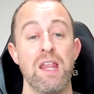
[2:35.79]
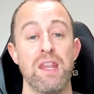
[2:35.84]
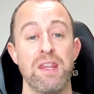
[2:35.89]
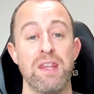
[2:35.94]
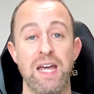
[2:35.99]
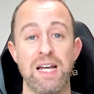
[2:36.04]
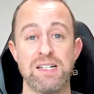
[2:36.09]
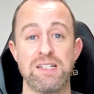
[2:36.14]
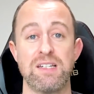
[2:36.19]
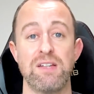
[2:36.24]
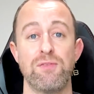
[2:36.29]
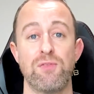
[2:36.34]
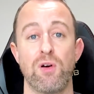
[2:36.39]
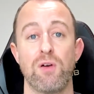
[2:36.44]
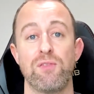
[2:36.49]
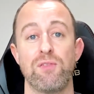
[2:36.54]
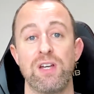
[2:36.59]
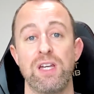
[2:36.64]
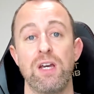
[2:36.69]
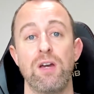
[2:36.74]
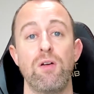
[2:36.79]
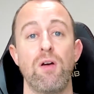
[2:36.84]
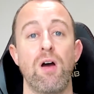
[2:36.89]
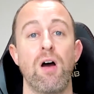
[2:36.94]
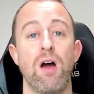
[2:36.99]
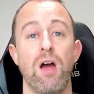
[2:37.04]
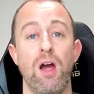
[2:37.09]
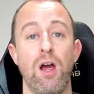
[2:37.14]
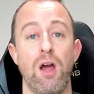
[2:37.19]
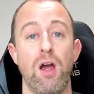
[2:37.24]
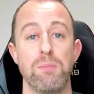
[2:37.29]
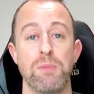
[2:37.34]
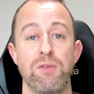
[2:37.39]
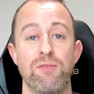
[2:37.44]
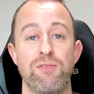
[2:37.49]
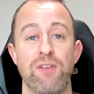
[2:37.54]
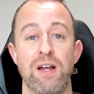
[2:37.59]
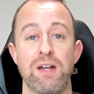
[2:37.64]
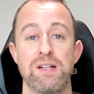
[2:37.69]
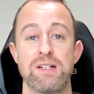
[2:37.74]
That's it for our video. I hope you
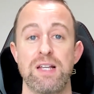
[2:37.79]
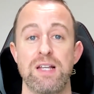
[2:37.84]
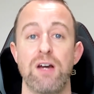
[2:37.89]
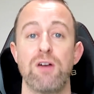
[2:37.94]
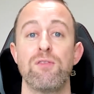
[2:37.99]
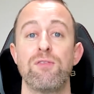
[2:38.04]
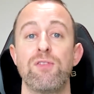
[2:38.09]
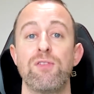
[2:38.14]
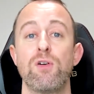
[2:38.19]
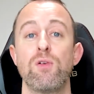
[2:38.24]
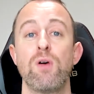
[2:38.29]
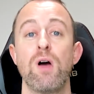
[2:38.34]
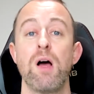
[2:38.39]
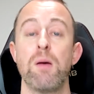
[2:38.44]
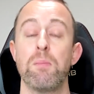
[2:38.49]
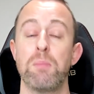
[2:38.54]
found this helpful.